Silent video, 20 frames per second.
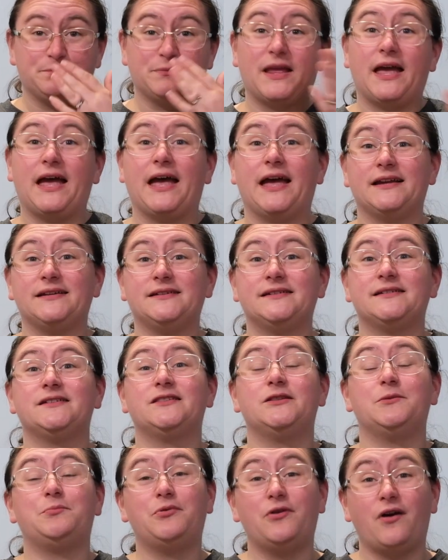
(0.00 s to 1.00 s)
And
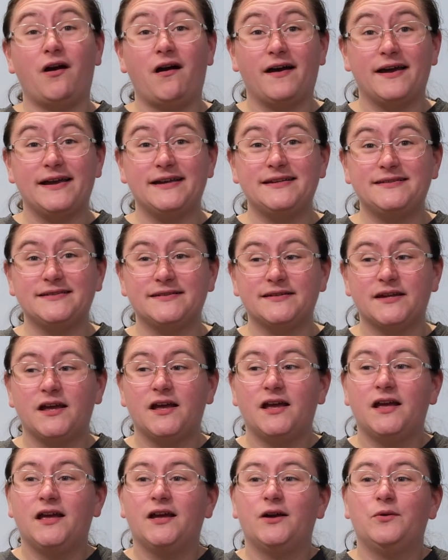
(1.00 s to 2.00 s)
the prize
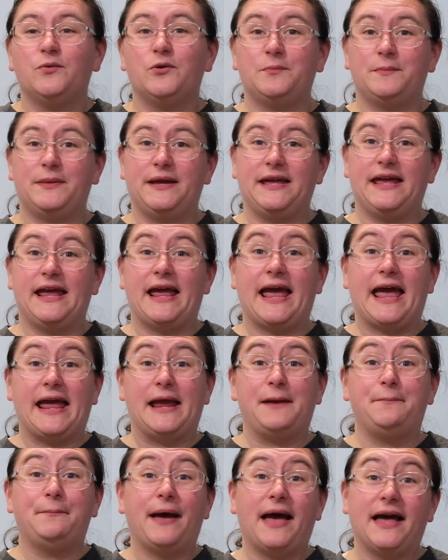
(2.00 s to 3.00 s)
will be
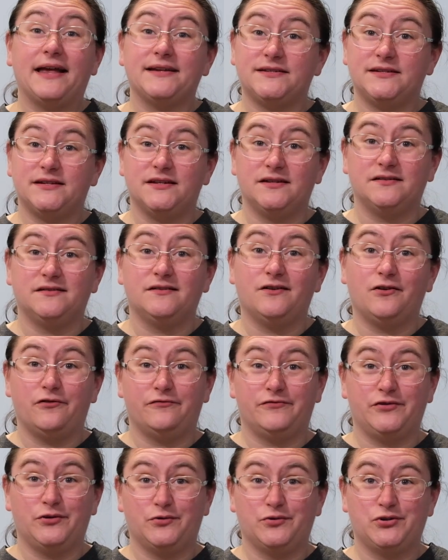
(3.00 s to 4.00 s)
a pattern
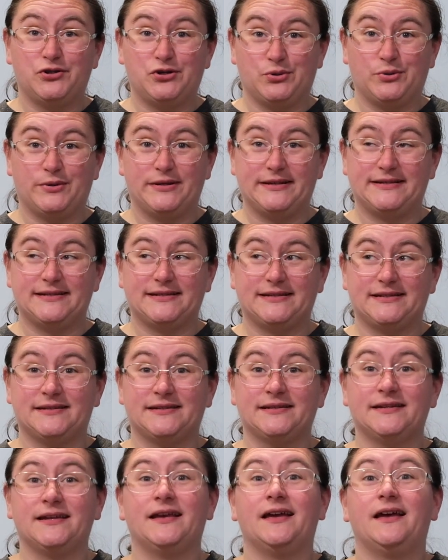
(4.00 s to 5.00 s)
of your
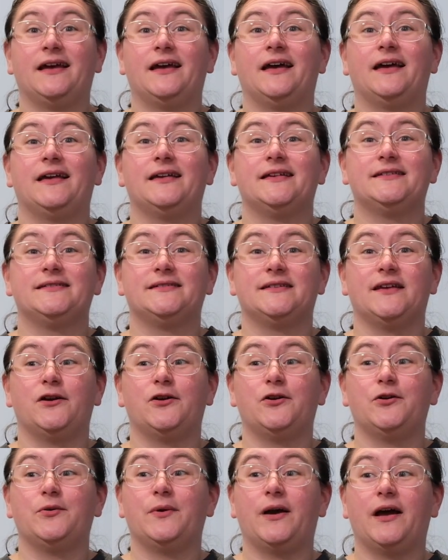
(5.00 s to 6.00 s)
choice.
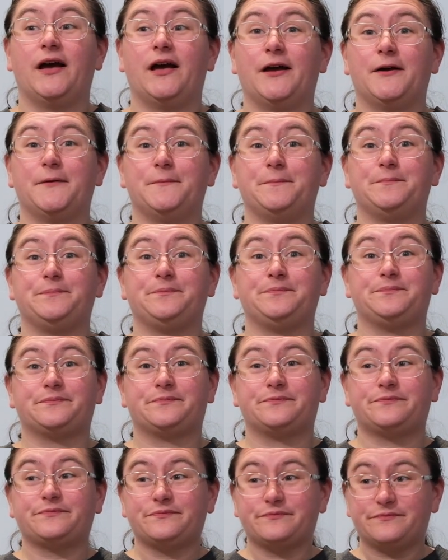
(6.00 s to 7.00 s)
So um,
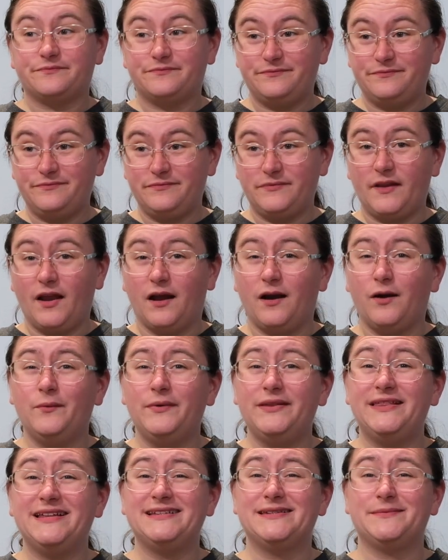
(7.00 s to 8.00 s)

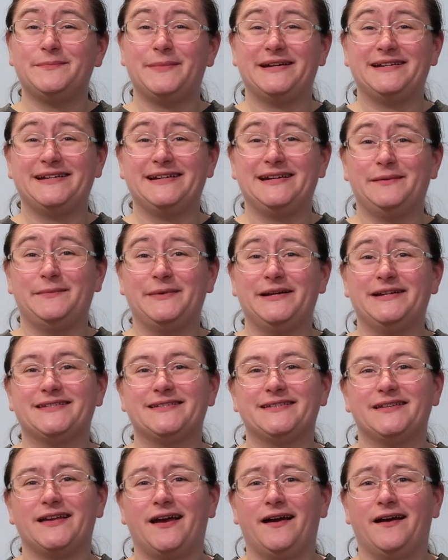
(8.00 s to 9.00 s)
within spending
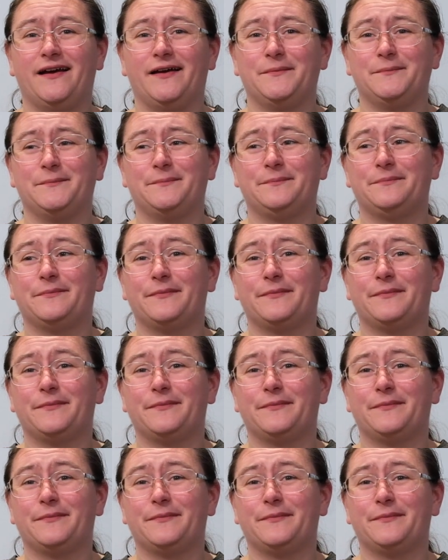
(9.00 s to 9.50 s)
limits, um,